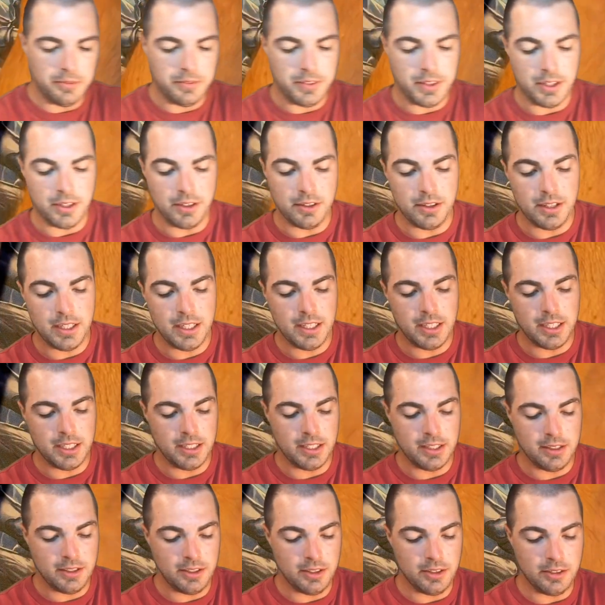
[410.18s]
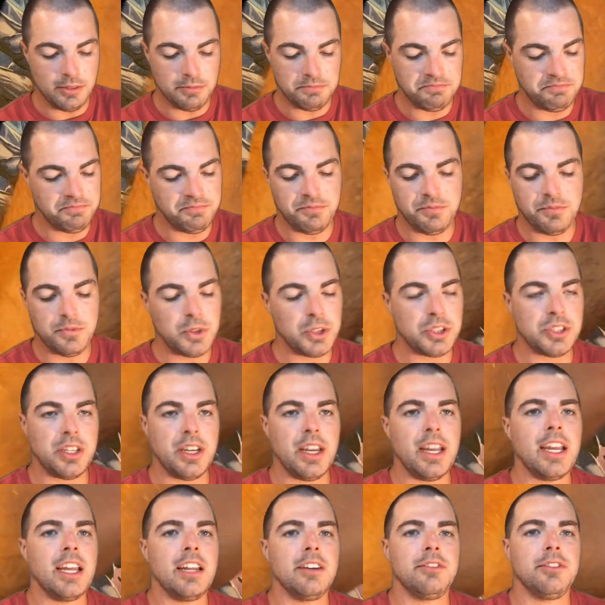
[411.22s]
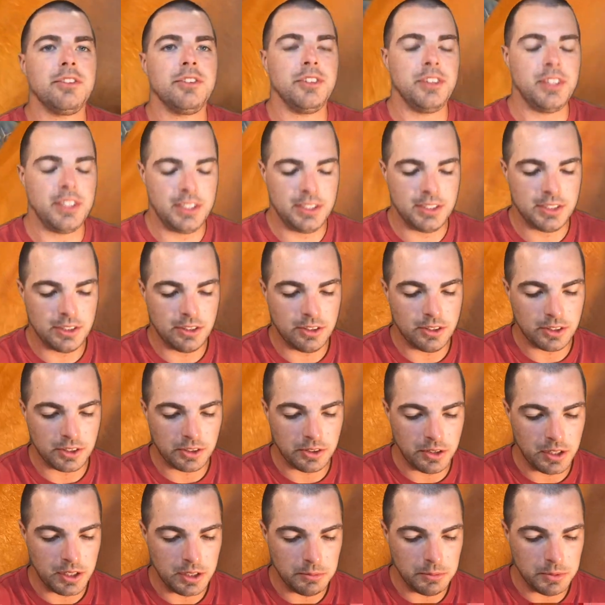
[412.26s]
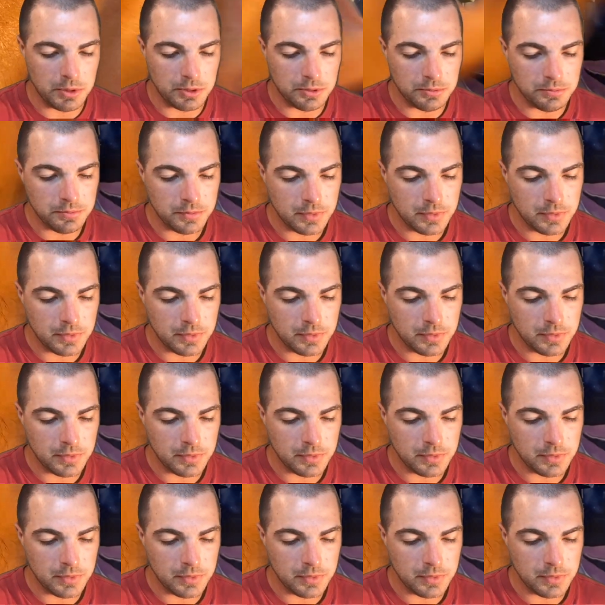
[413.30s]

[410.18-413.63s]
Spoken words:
there are any, just a handful of these are gradable,